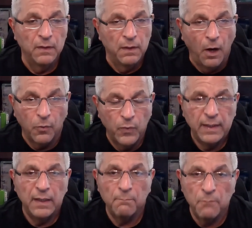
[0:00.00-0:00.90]
Are
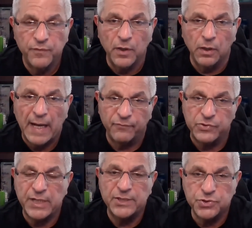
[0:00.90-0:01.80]
we moving our
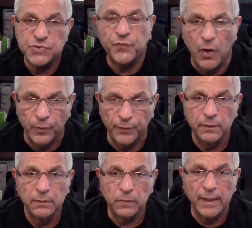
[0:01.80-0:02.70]
conversations forward?
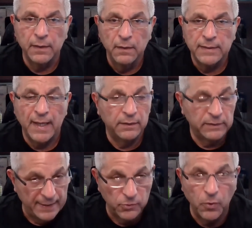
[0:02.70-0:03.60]
Right? That
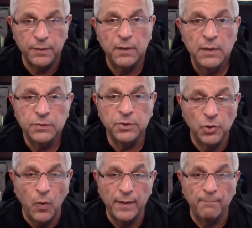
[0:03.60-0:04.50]
landlord, do you
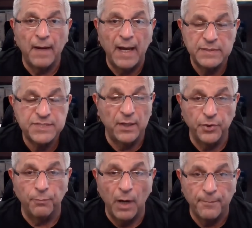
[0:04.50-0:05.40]
want to buy sell
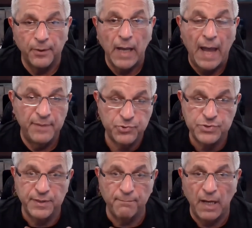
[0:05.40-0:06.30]
your property? I'm
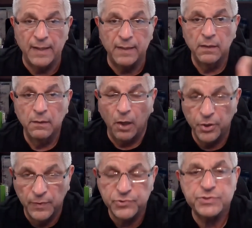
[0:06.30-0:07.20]
interested in buying. Are
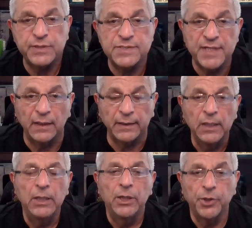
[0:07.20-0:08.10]
you interested in selling?
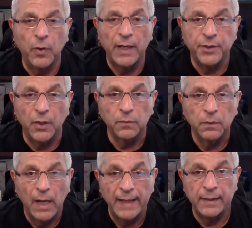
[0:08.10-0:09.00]
No, I don't.
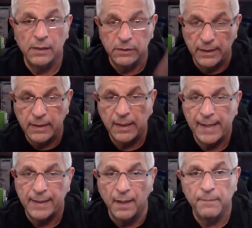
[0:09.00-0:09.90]
I can click,
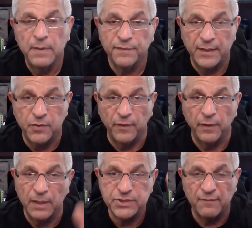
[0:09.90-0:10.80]
hang up. Thank you very
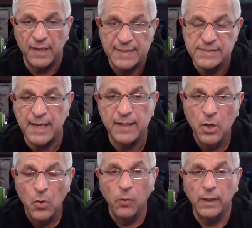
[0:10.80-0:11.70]
much. Have a nice day.
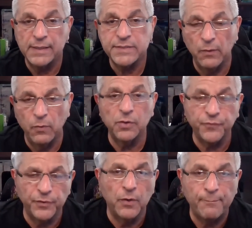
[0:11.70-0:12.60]
Or I can say, well, good
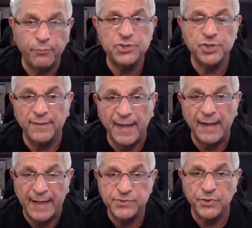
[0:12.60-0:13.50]
for you. I appreciate that
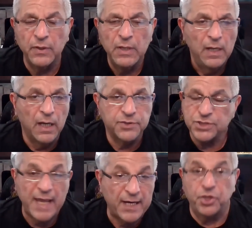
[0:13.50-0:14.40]
answer. Uh, just out of